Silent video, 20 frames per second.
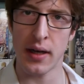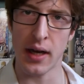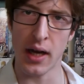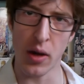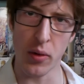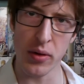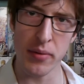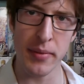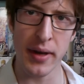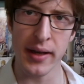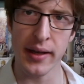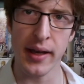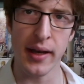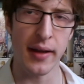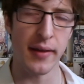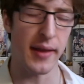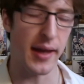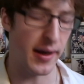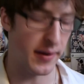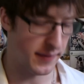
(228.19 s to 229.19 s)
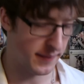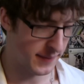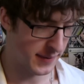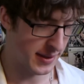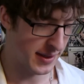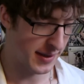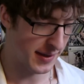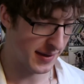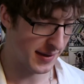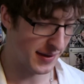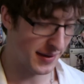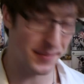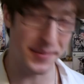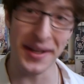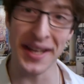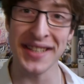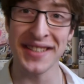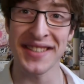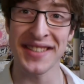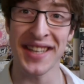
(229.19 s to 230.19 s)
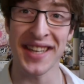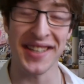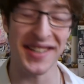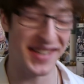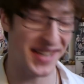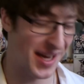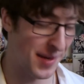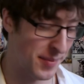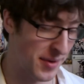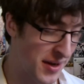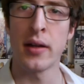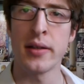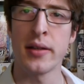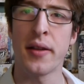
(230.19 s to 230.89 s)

I wouldn't mind getting that. But that's the second game.